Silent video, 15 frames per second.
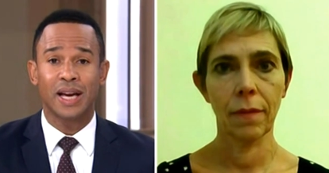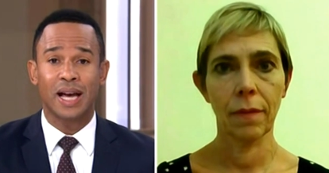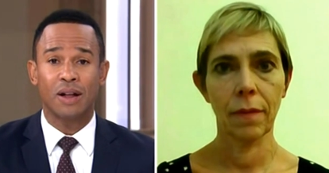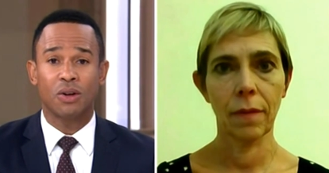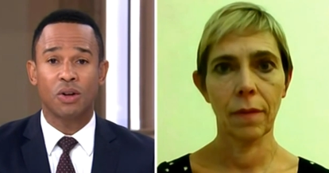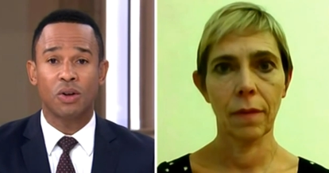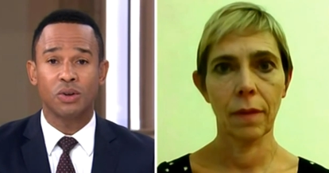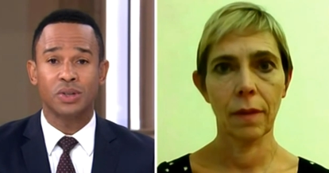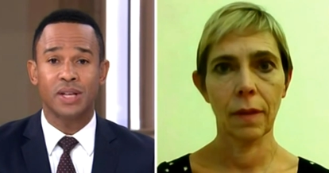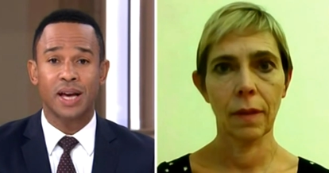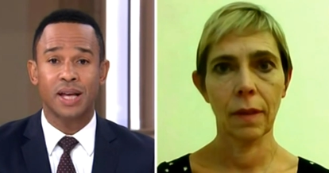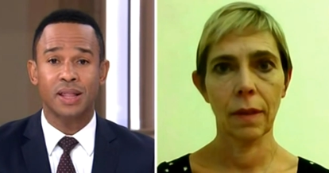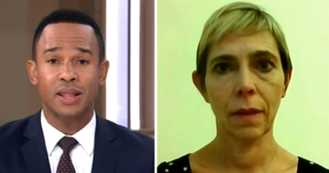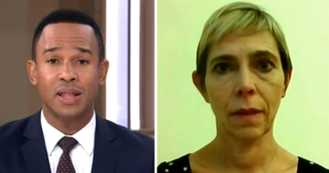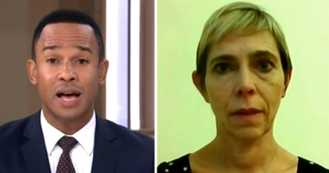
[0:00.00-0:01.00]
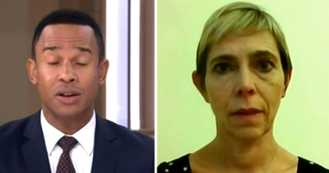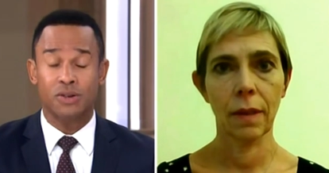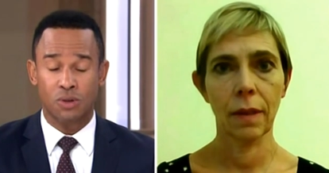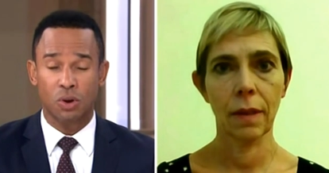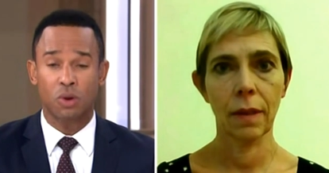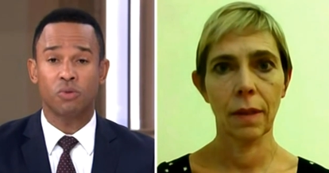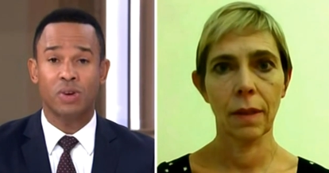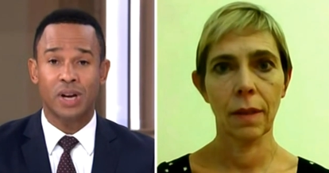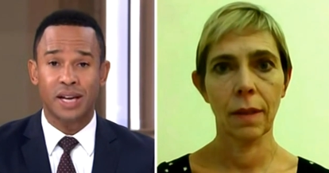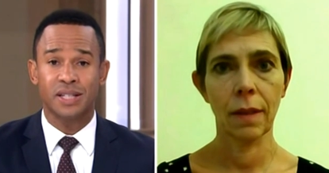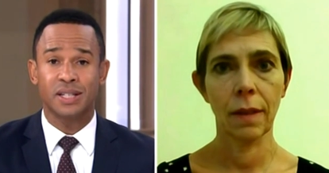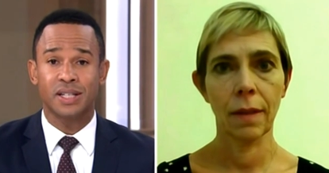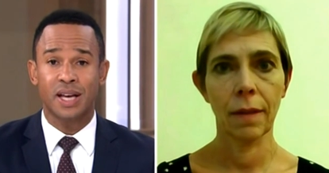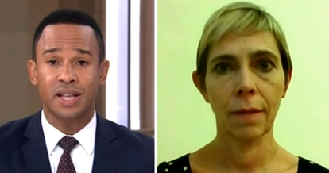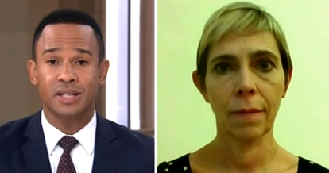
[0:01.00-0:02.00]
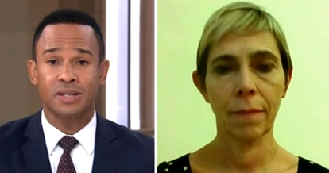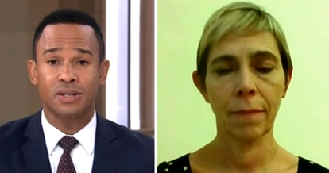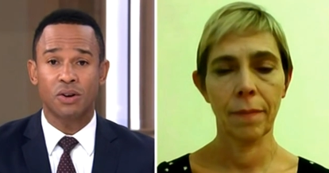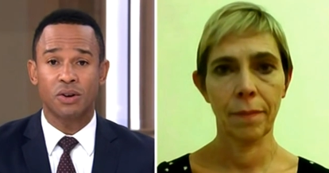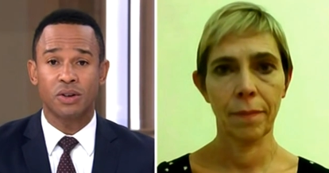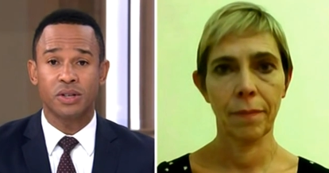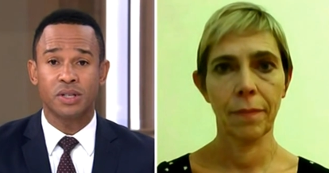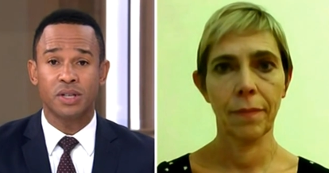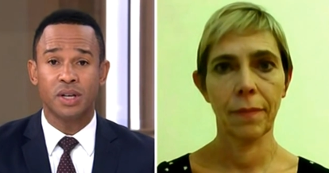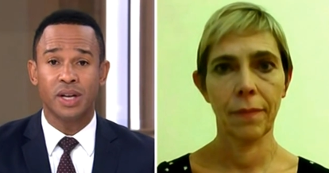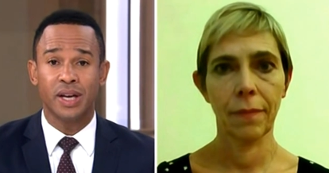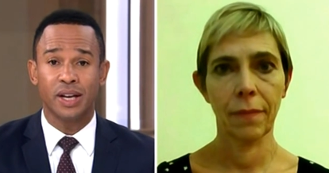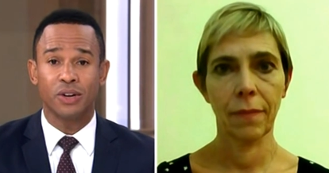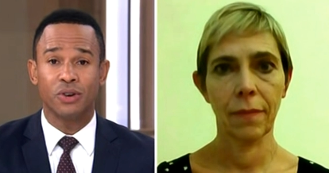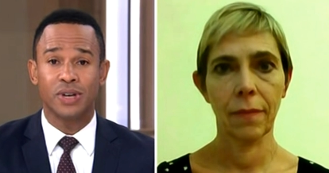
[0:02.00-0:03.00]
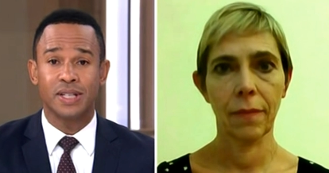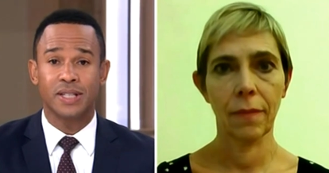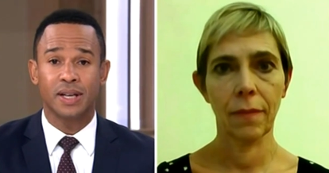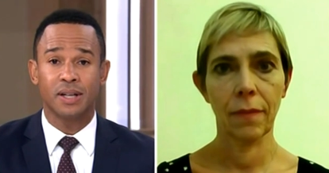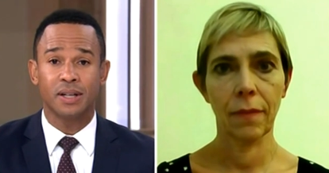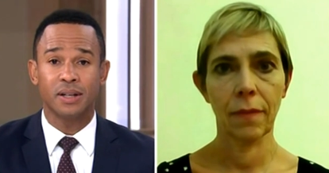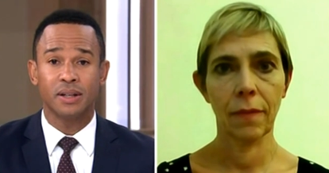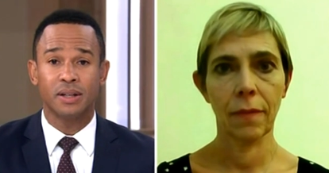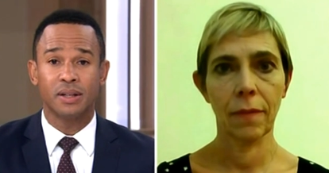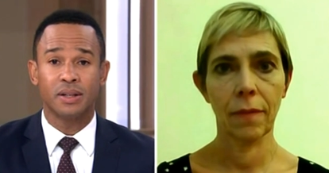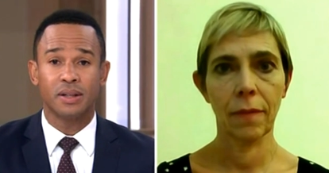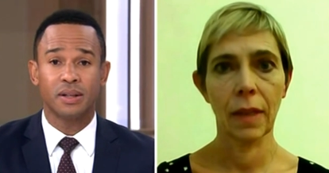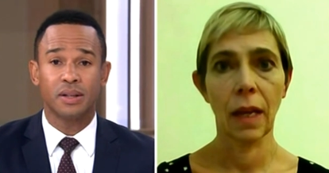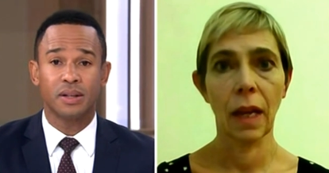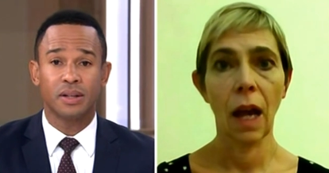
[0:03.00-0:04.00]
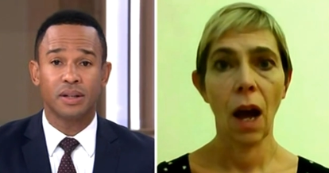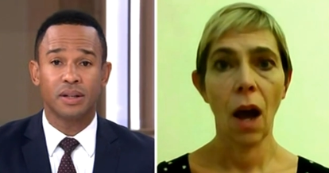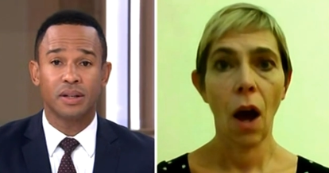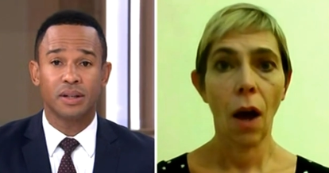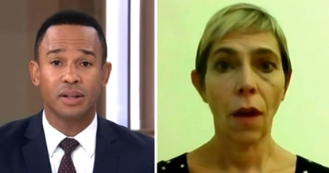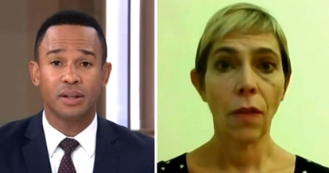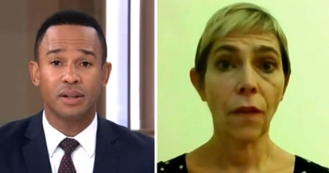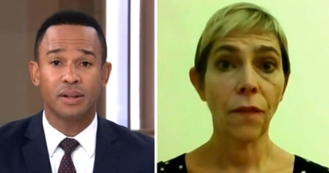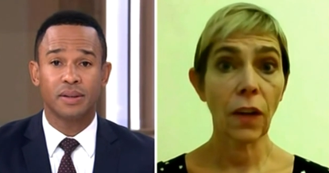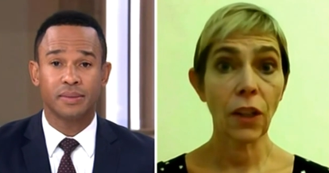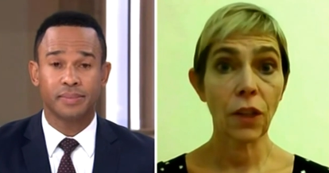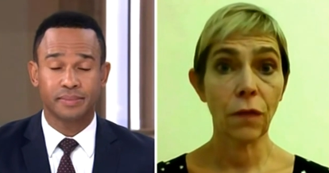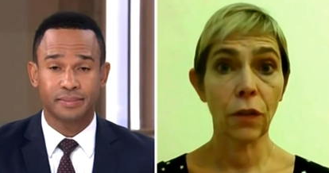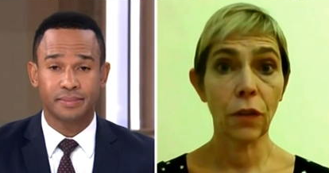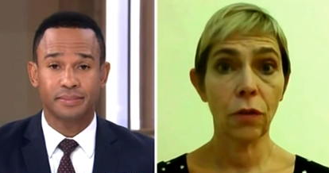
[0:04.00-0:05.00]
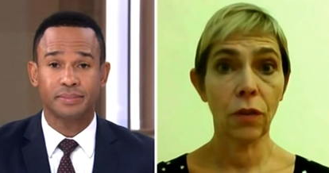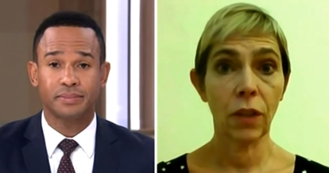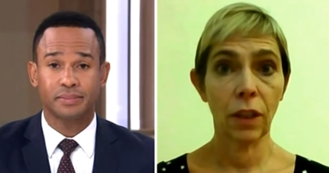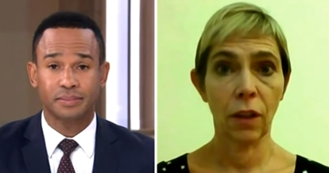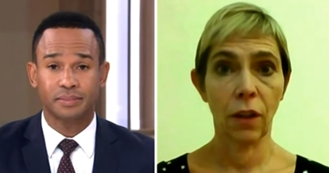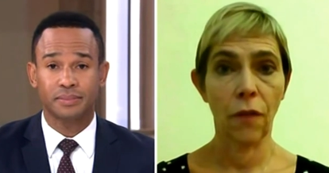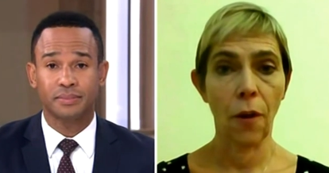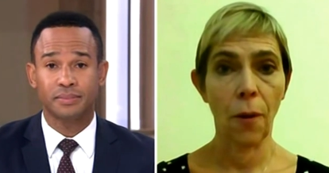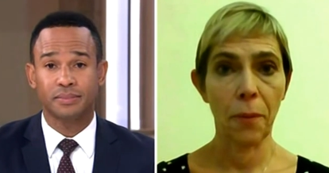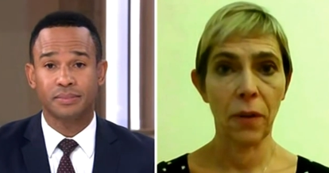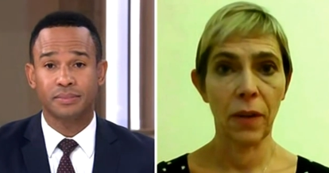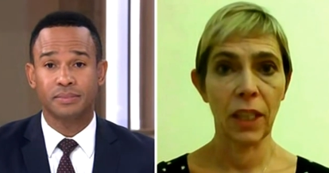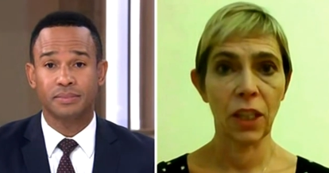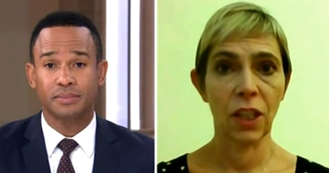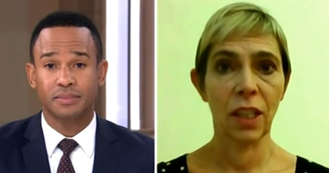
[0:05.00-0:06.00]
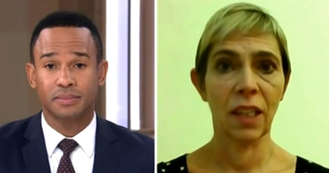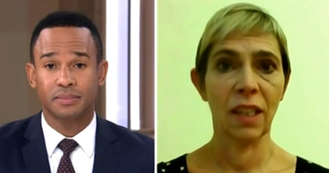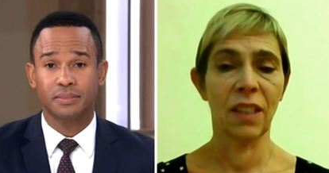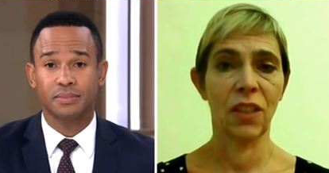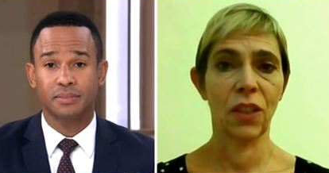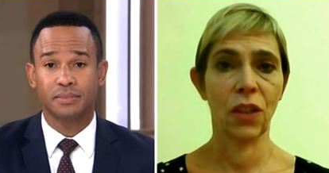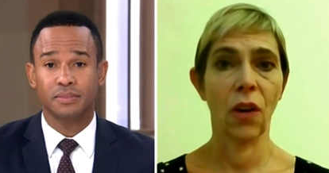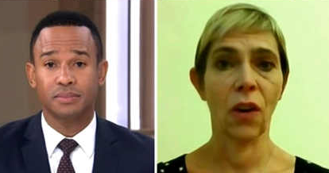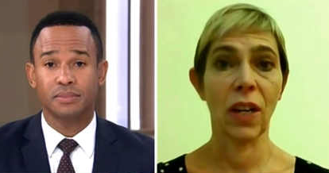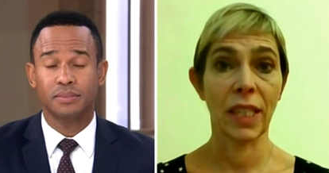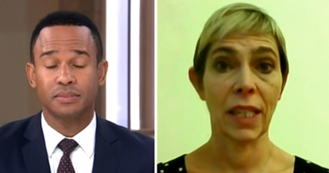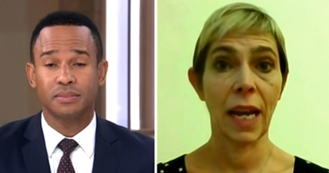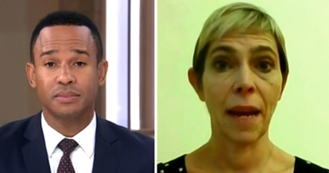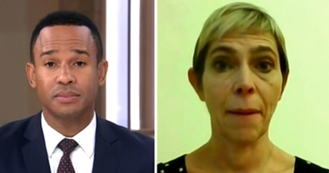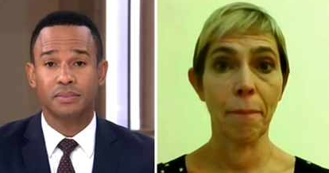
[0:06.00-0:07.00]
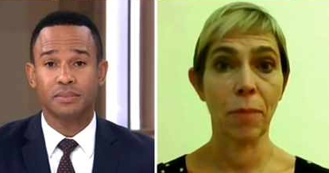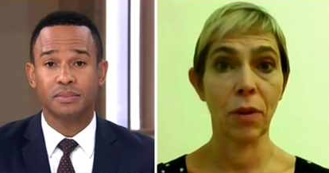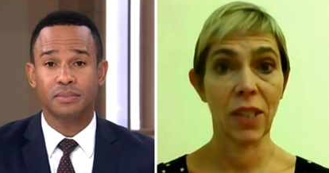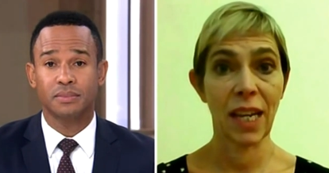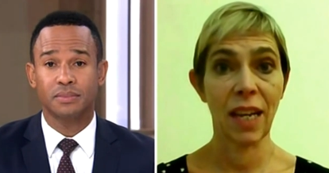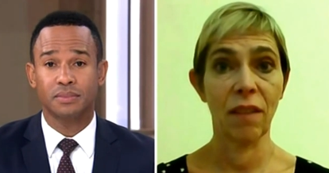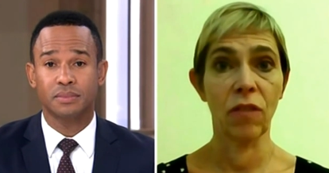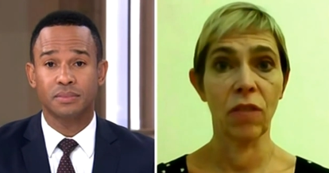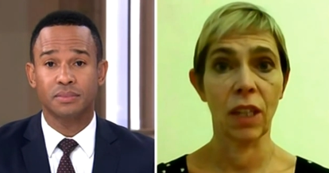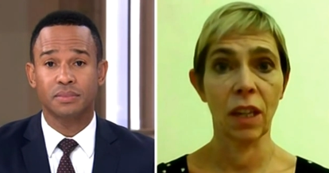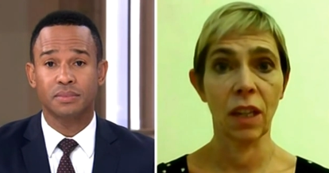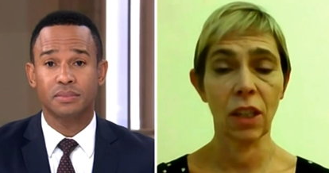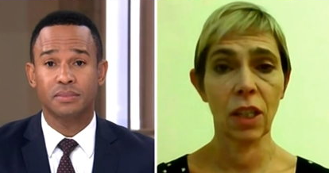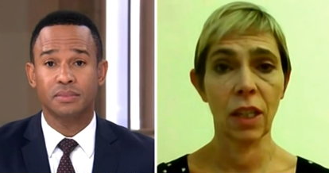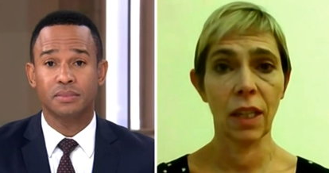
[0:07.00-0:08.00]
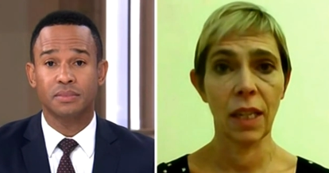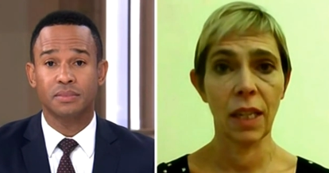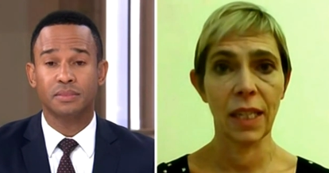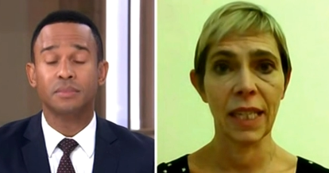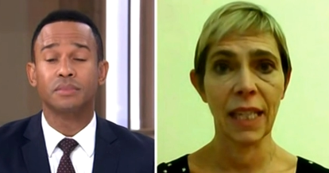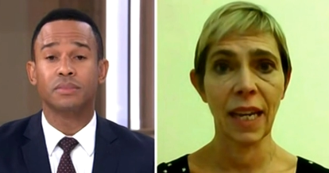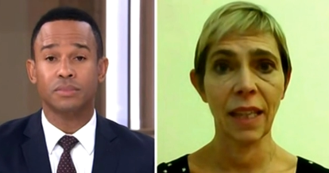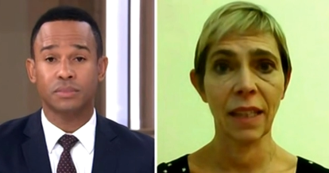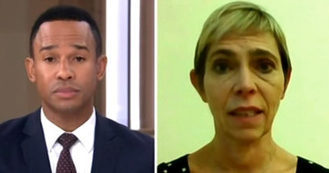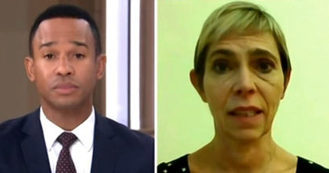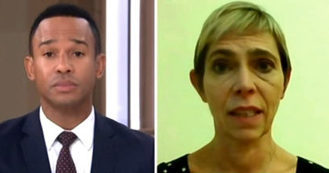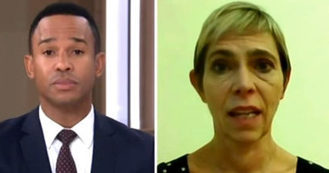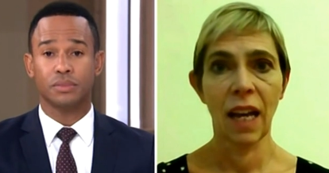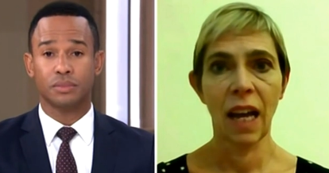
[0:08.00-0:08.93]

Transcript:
Speaker 1: alcohol death, alcohol-related deaths in Scotland increasing?
Speaker 2: The first full year of operation saw a 10% reduction in deaths.